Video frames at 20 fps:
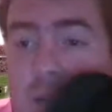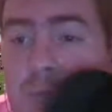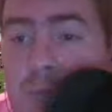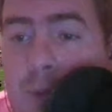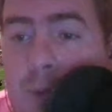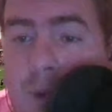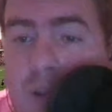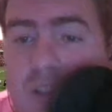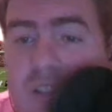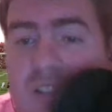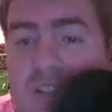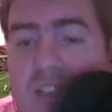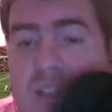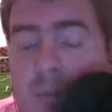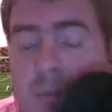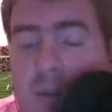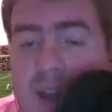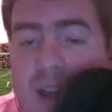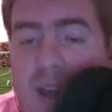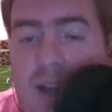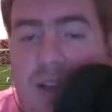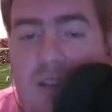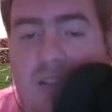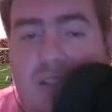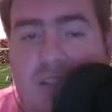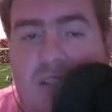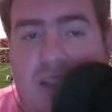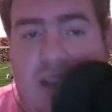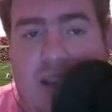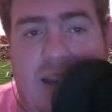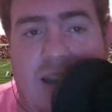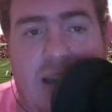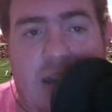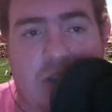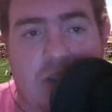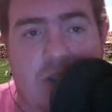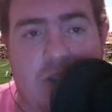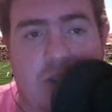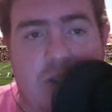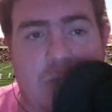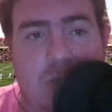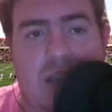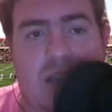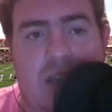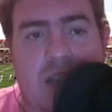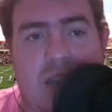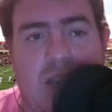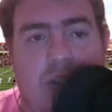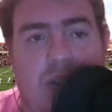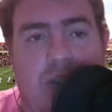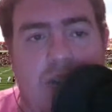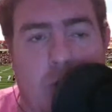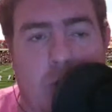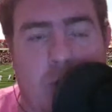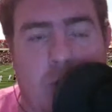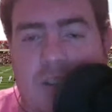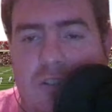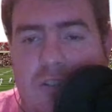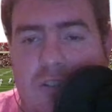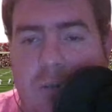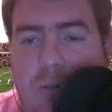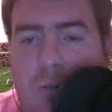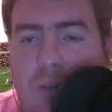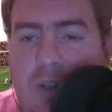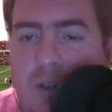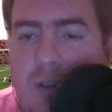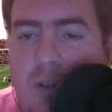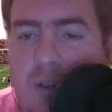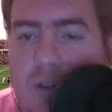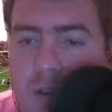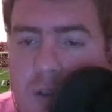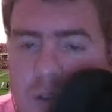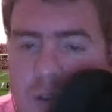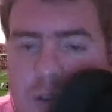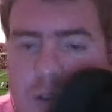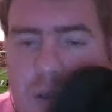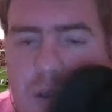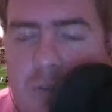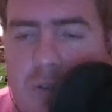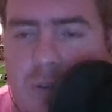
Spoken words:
for what his team lacks, because that kind of has been the story of his career up to this